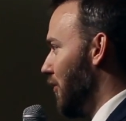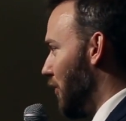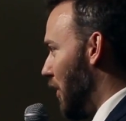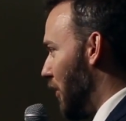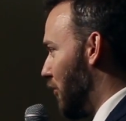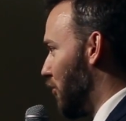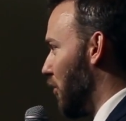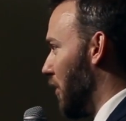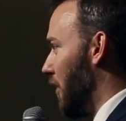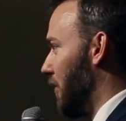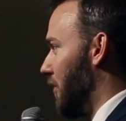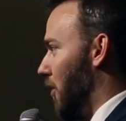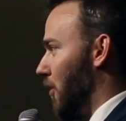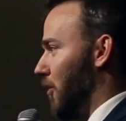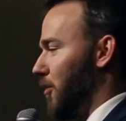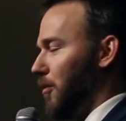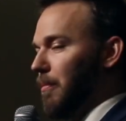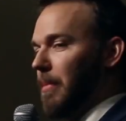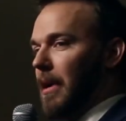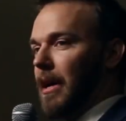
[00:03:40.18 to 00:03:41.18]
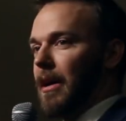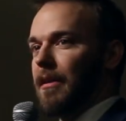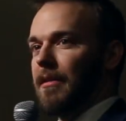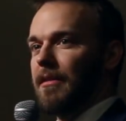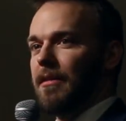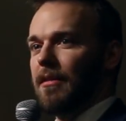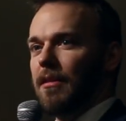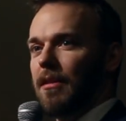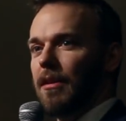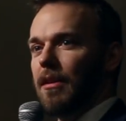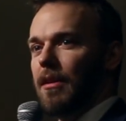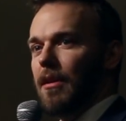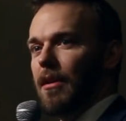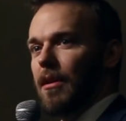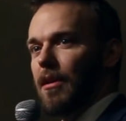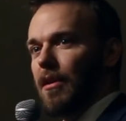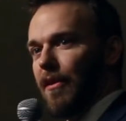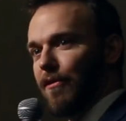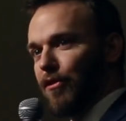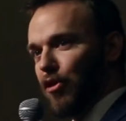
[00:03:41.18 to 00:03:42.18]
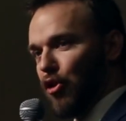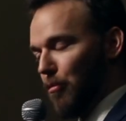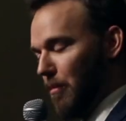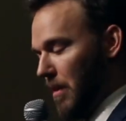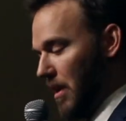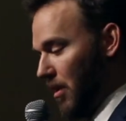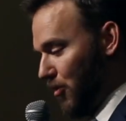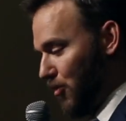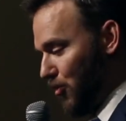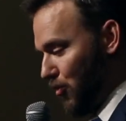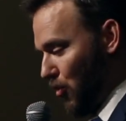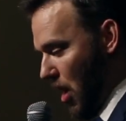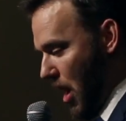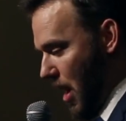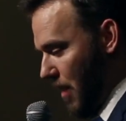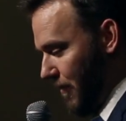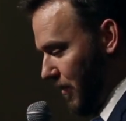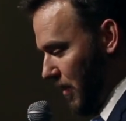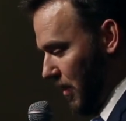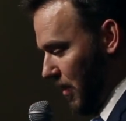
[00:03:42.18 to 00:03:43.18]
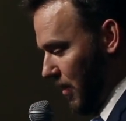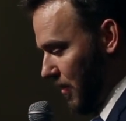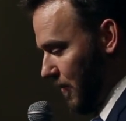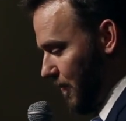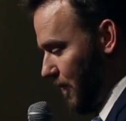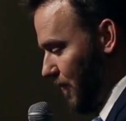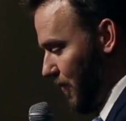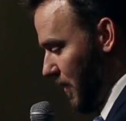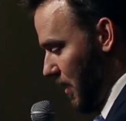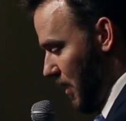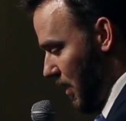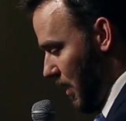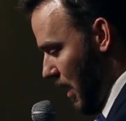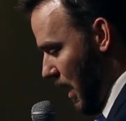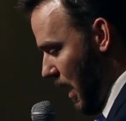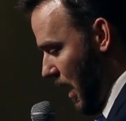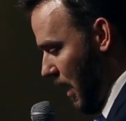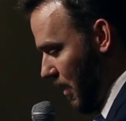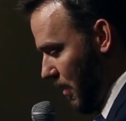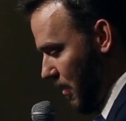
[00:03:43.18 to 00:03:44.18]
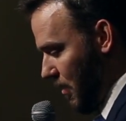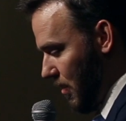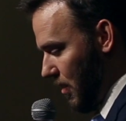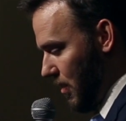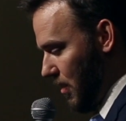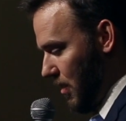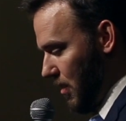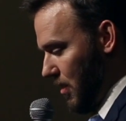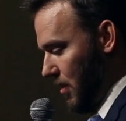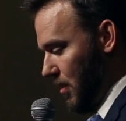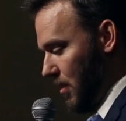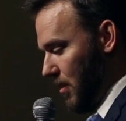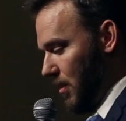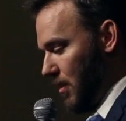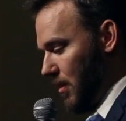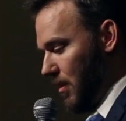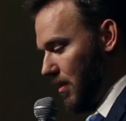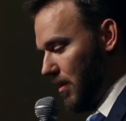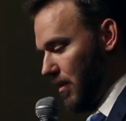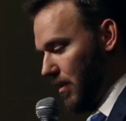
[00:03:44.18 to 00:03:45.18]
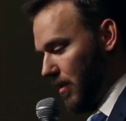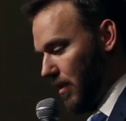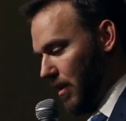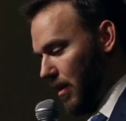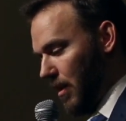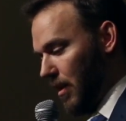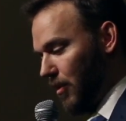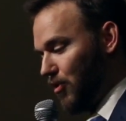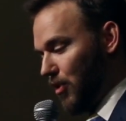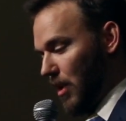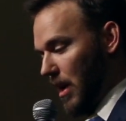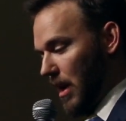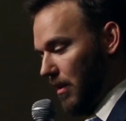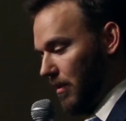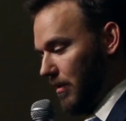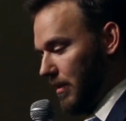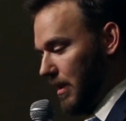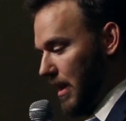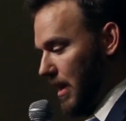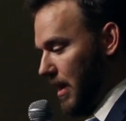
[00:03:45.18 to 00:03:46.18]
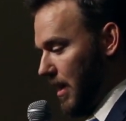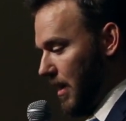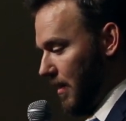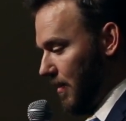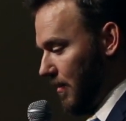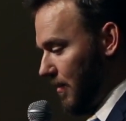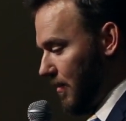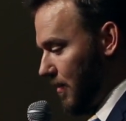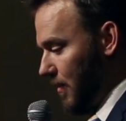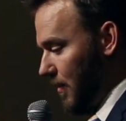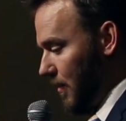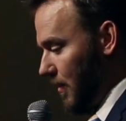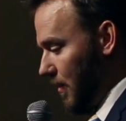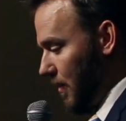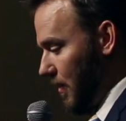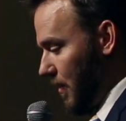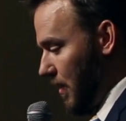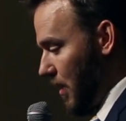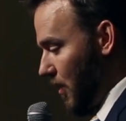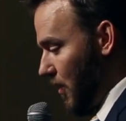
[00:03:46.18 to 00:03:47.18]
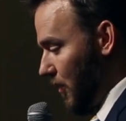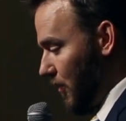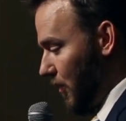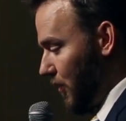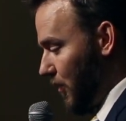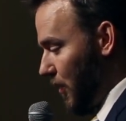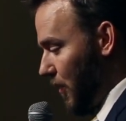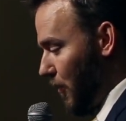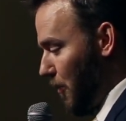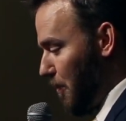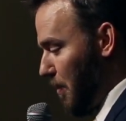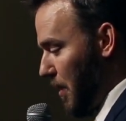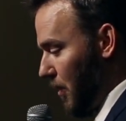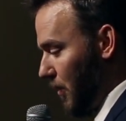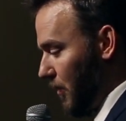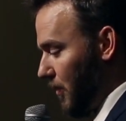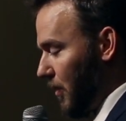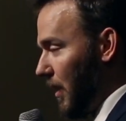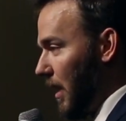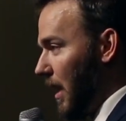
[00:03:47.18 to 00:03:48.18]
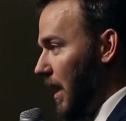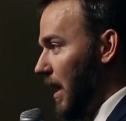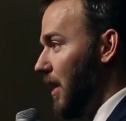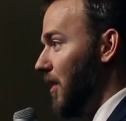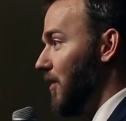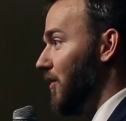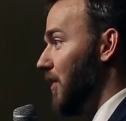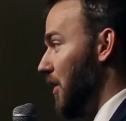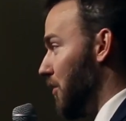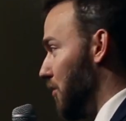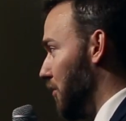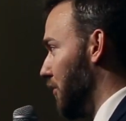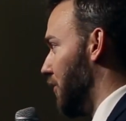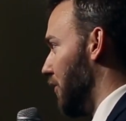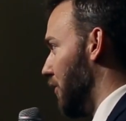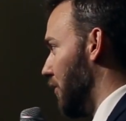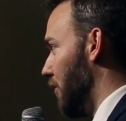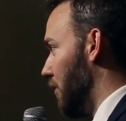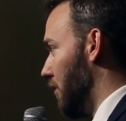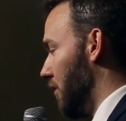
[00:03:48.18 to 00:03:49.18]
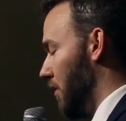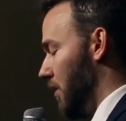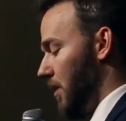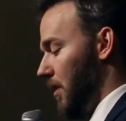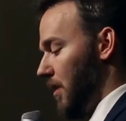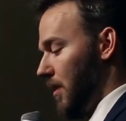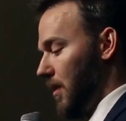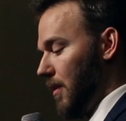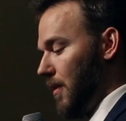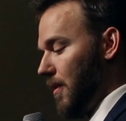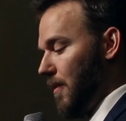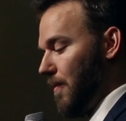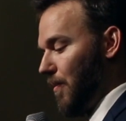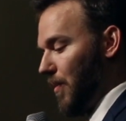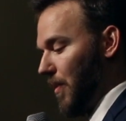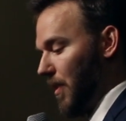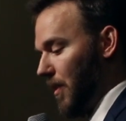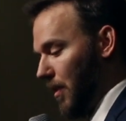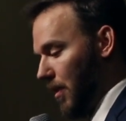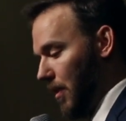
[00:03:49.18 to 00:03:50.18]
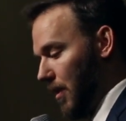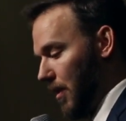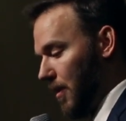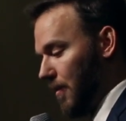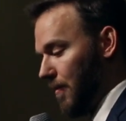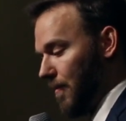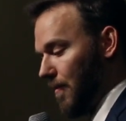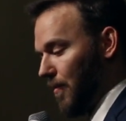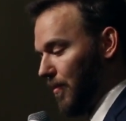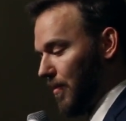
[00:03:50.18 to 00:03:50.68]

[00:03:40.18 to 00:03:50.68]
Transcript: That's where it talks about if two men are striving and a child dies, there is a civil penalty and it is equal to the